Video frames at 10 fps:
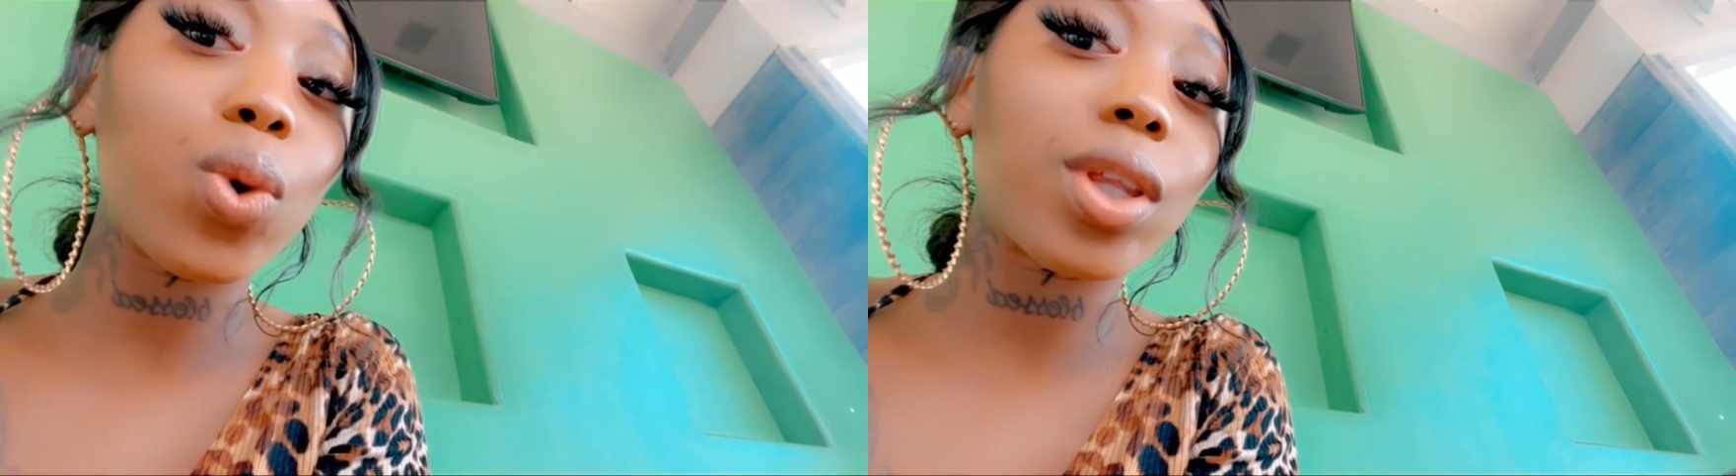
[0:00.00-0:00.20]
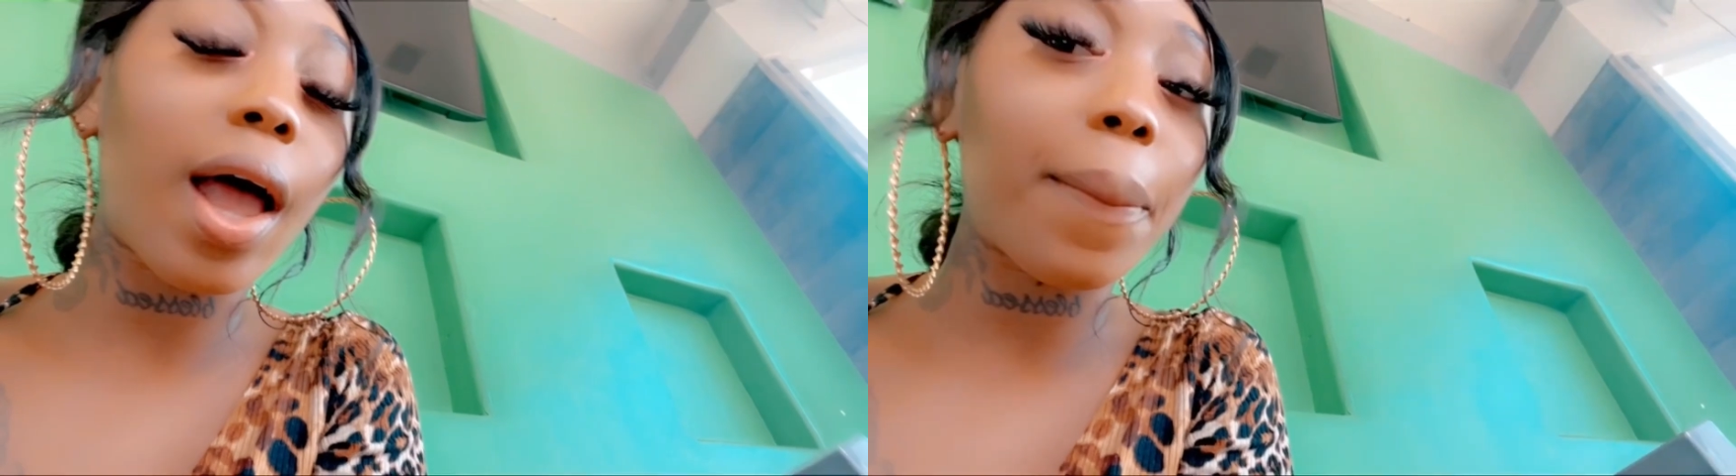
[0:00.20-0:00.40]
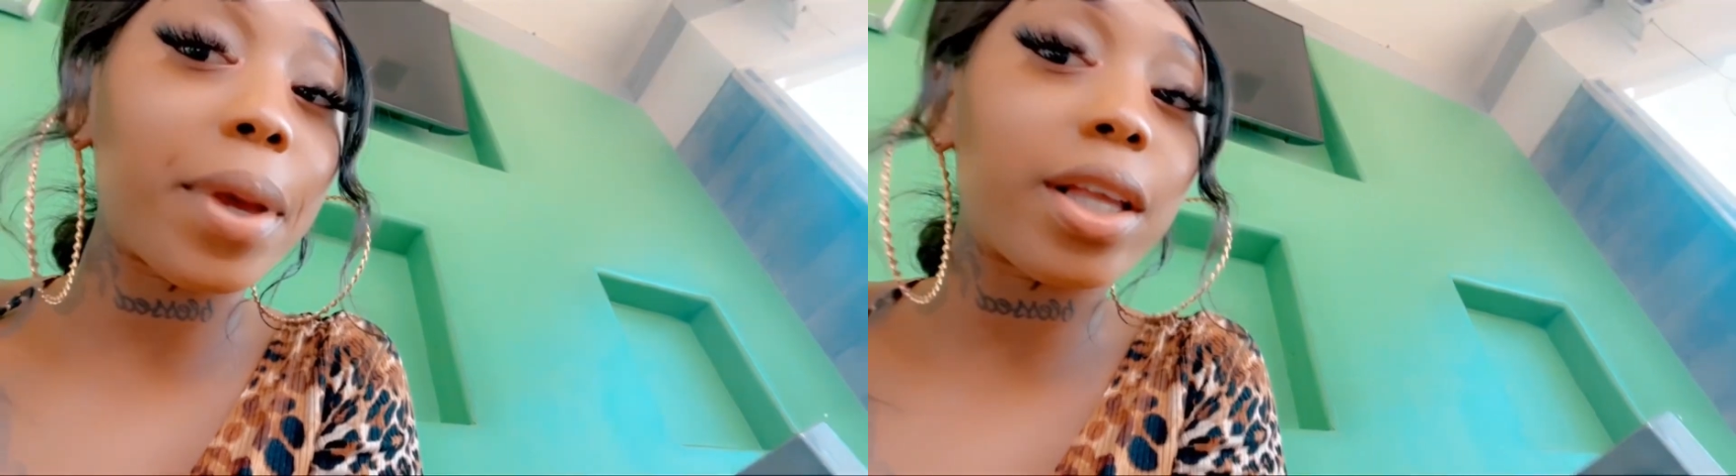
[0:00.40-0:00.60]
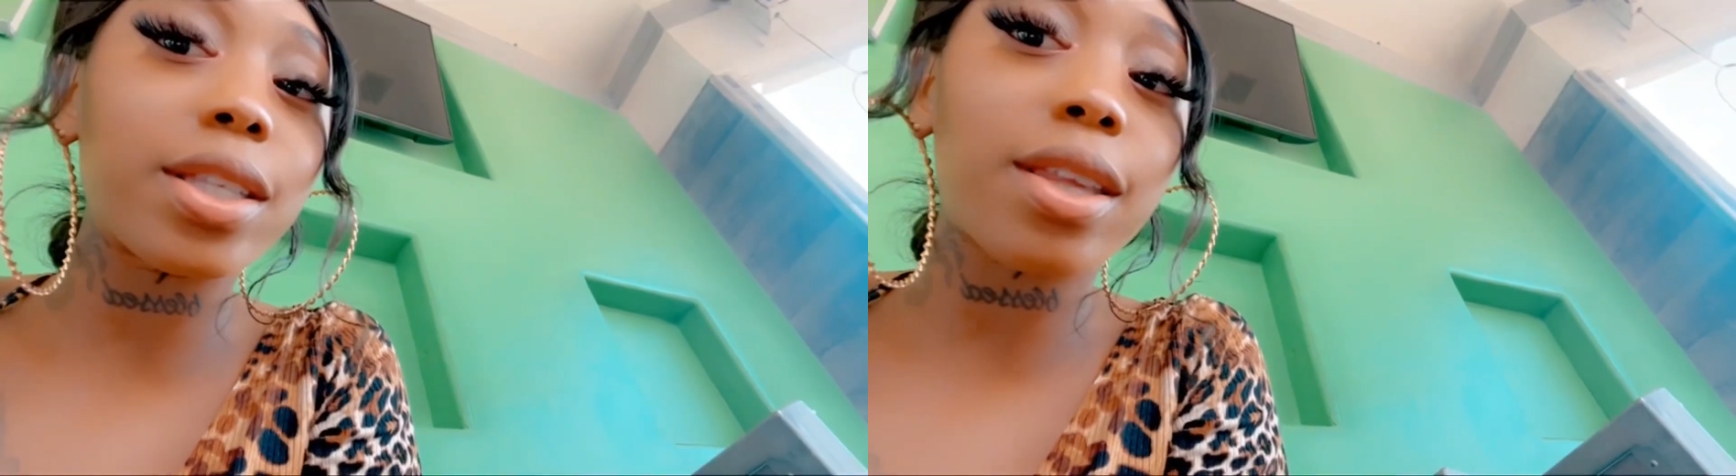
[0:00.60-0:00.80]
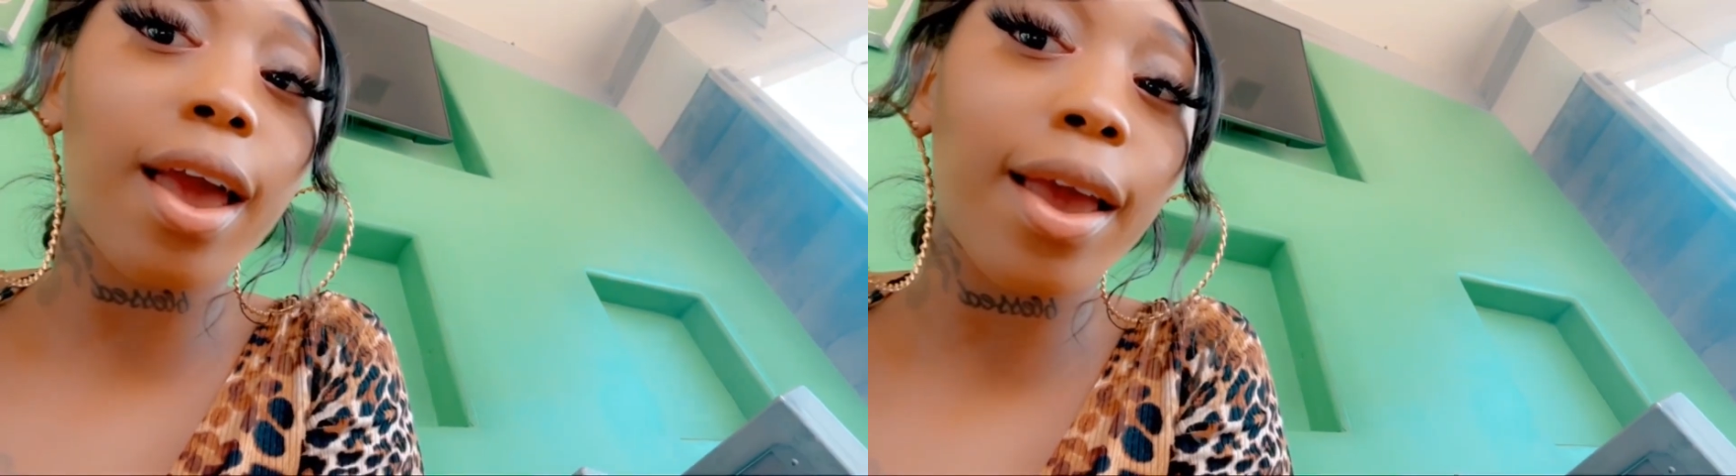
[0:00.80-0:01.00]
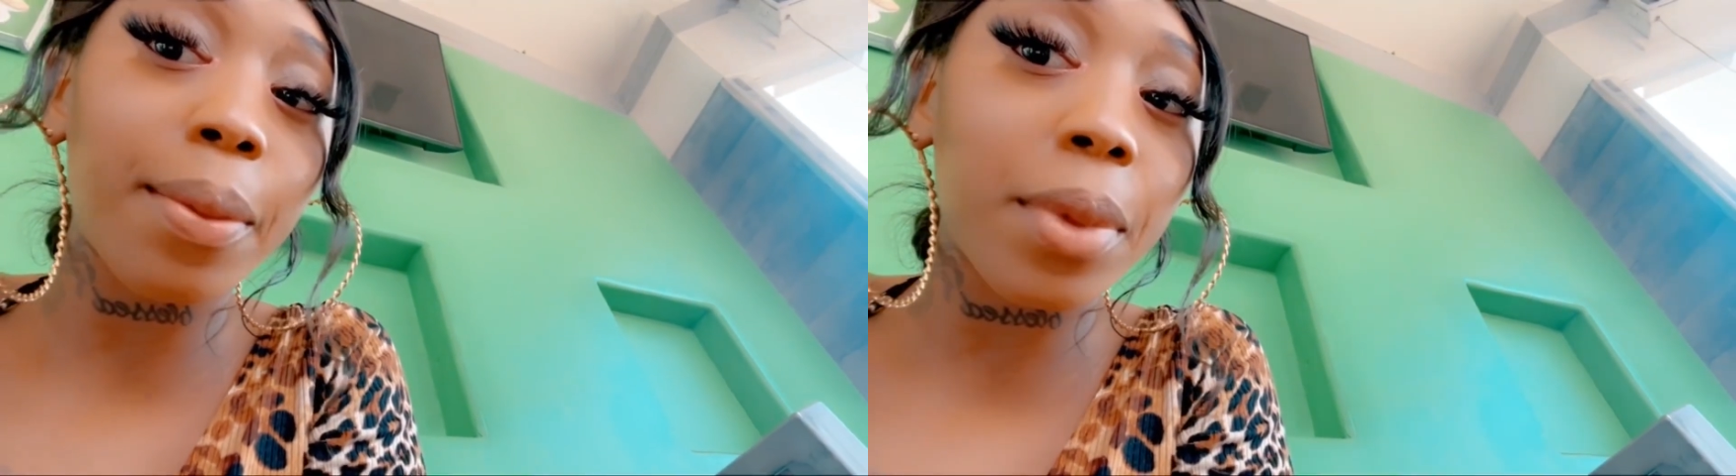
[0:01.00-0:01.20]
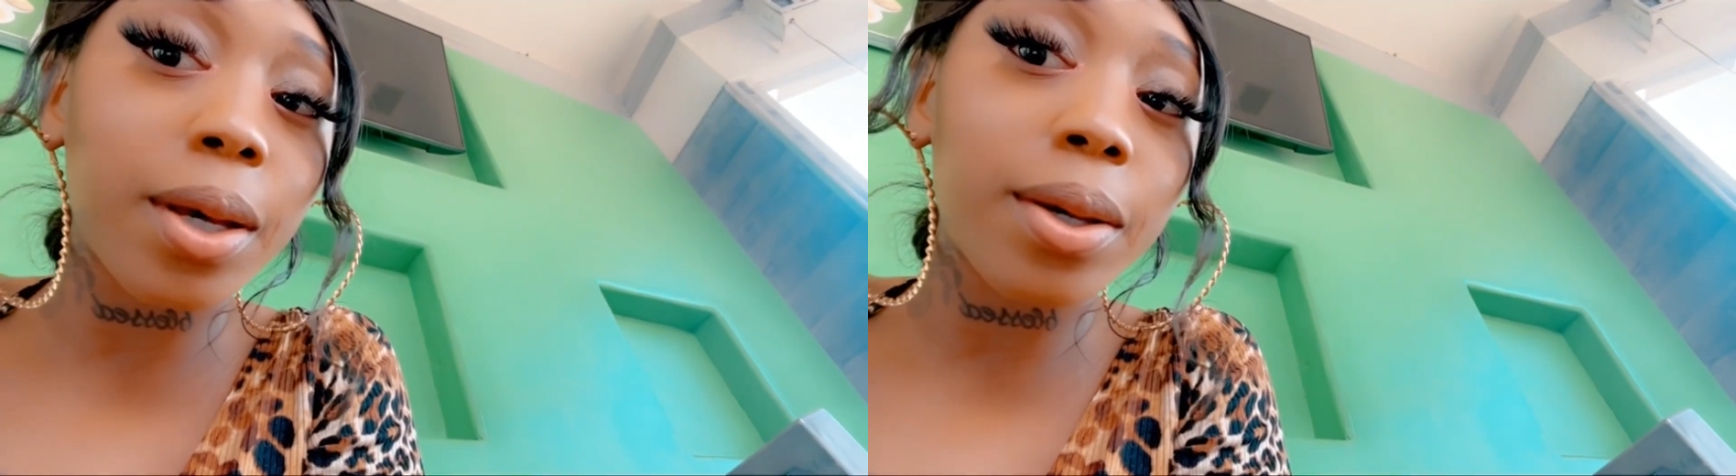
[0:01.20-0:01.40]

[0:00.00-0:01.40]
will not be the same.